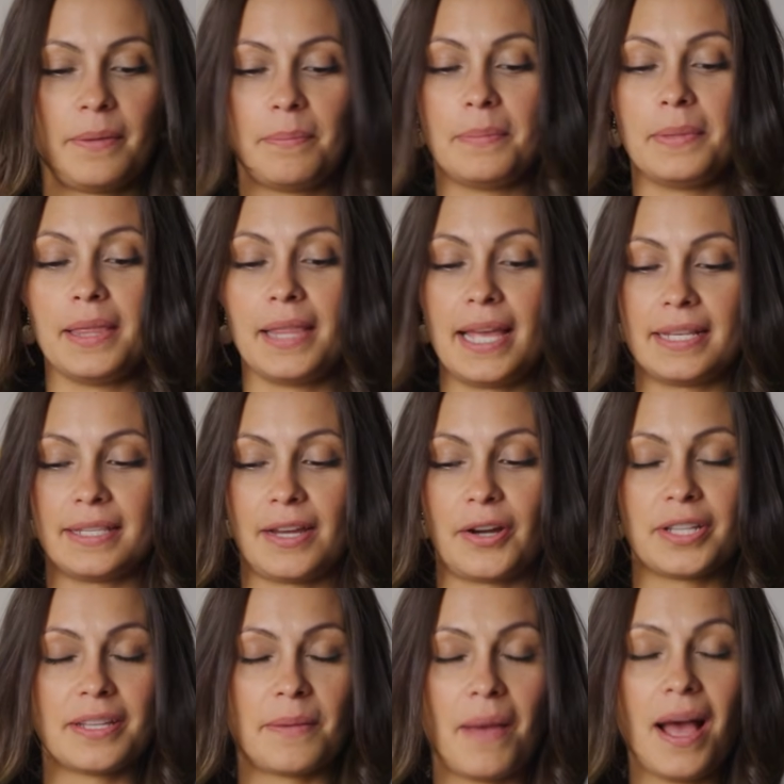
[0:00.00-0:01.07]
Bless
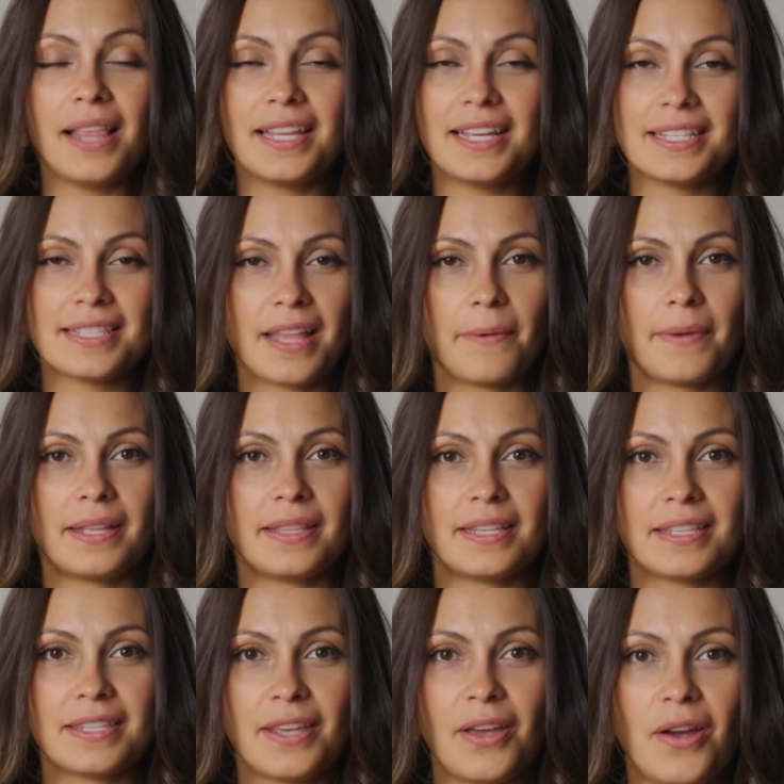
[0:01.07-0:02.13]
our tamales, la
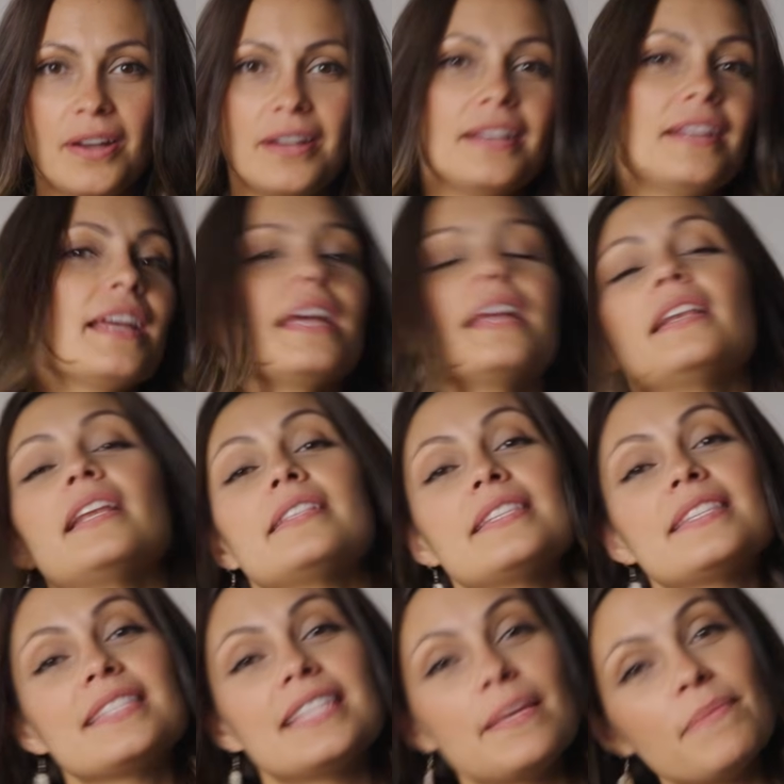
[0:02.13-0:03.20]
bendición, and let's
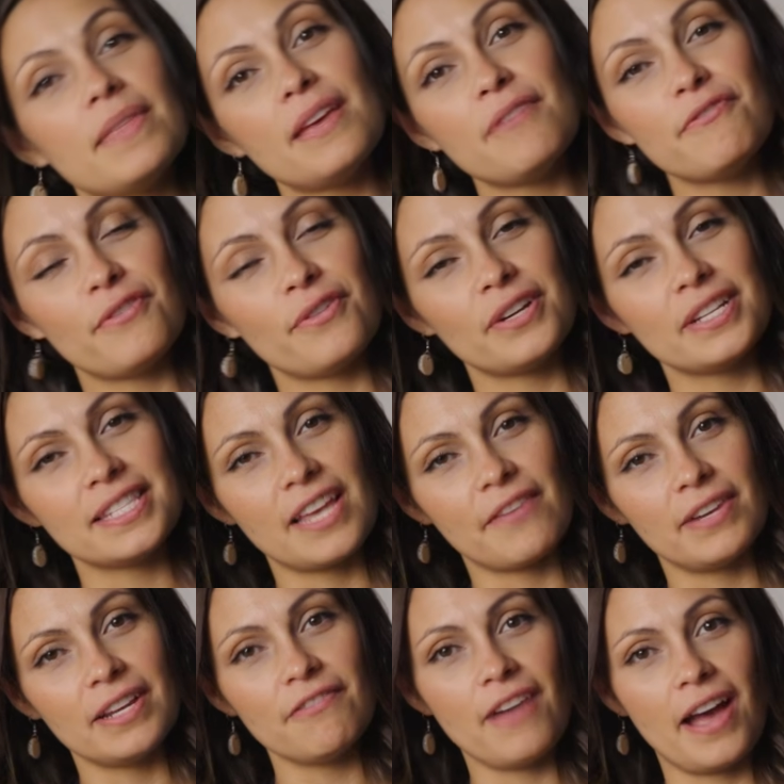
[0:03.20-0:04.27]
steam them for
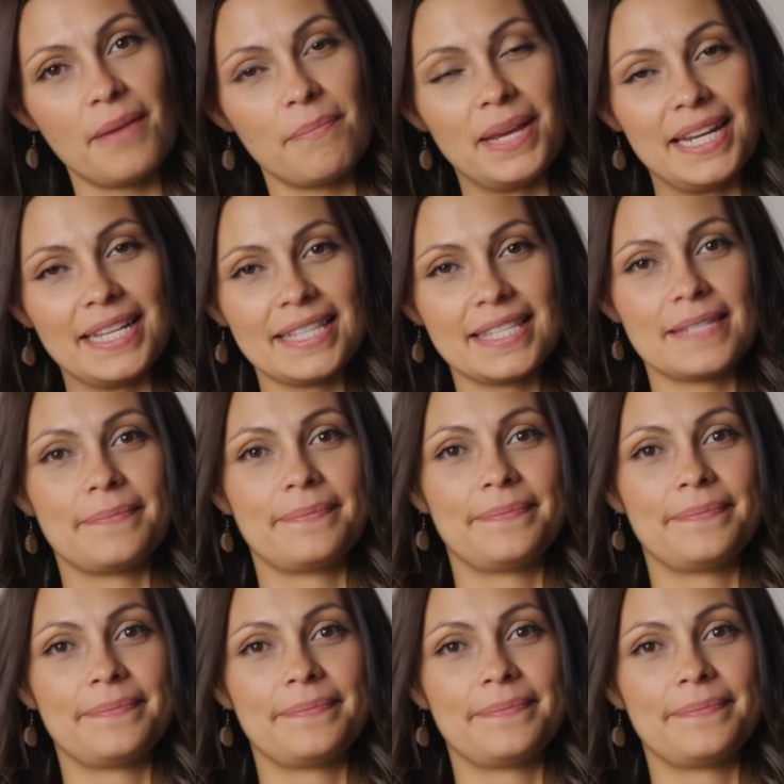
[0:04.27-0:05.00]
75 minutes.